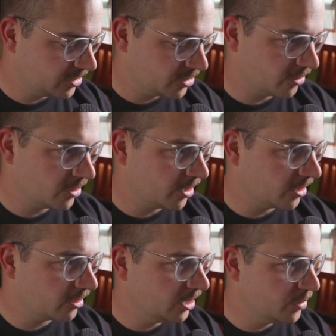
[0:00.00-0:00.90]
let's turn on
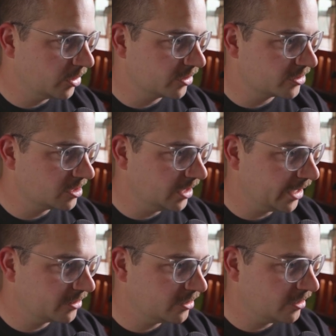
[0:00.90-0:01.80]
our clip under
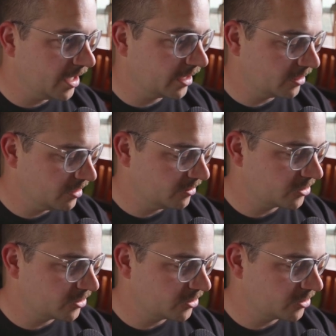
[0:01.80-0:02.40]
selector. I can go